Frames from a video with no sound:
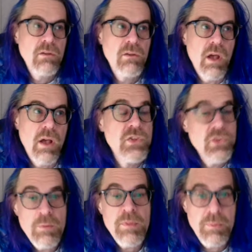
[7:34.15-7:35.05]

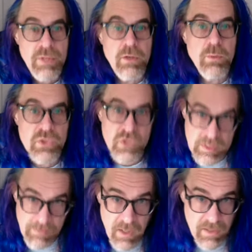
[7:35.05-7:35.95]
assume that Plato was
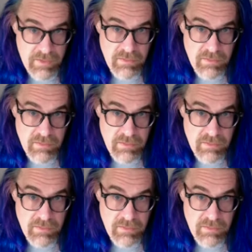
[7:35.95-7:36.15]
smart